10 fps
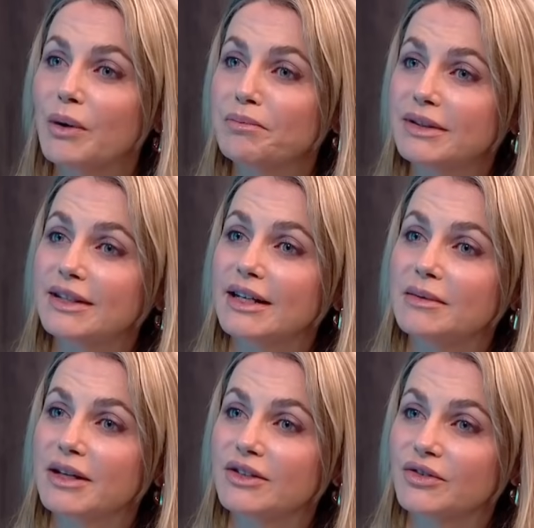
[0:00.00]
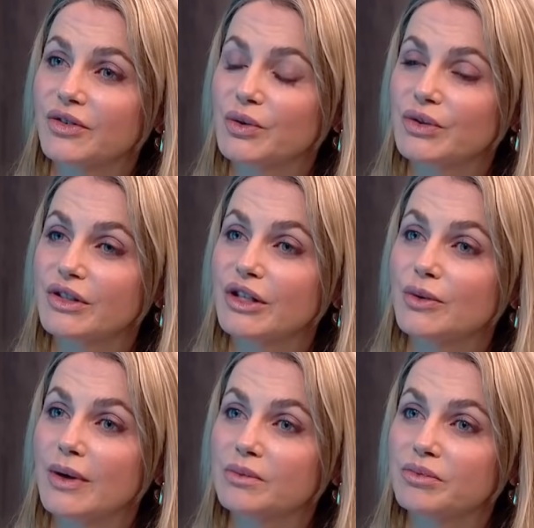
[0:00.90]
well, particularly because, of course, the
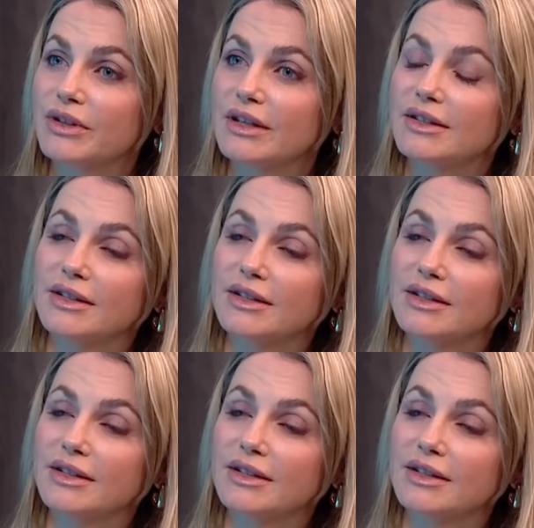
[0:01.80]
US presents